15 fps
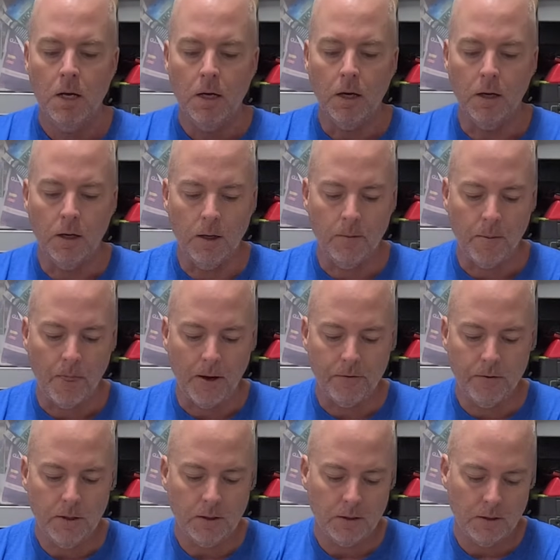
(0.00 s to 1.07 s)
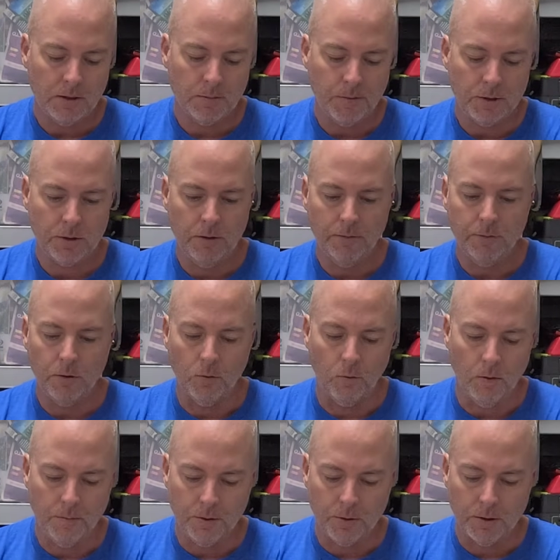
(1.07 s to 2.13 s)
I think especially if you're a
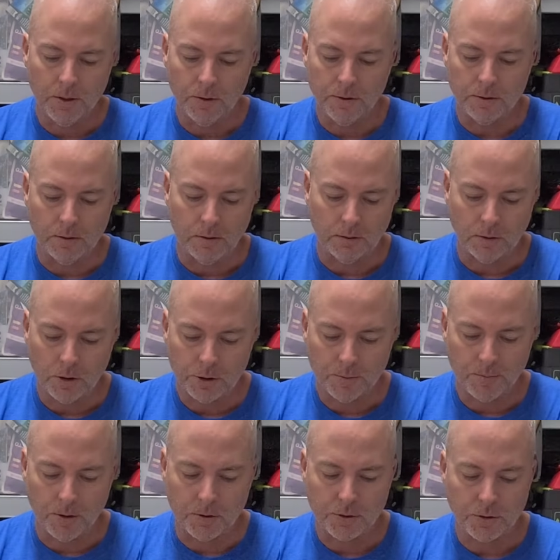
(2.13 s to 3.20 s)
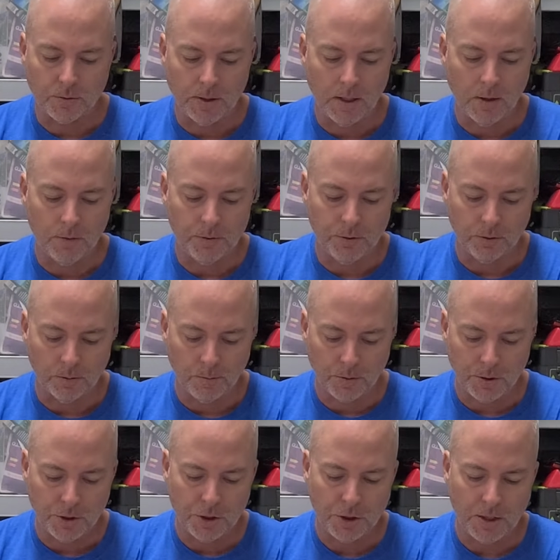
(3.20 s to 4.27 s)
woman who carries a large purse around, you'll
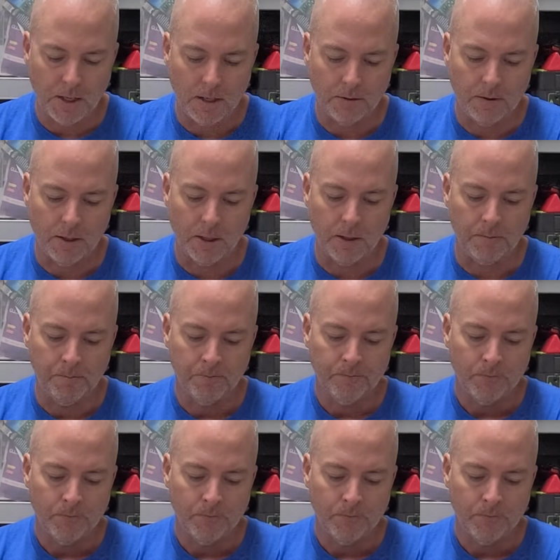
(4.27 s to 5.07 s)
appreciate that